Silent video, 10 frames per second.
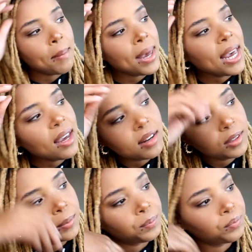made
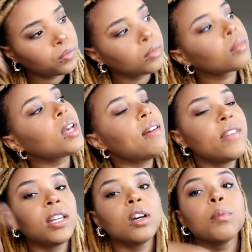a
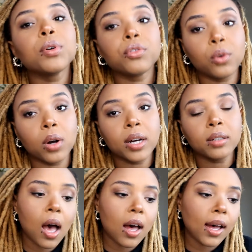video before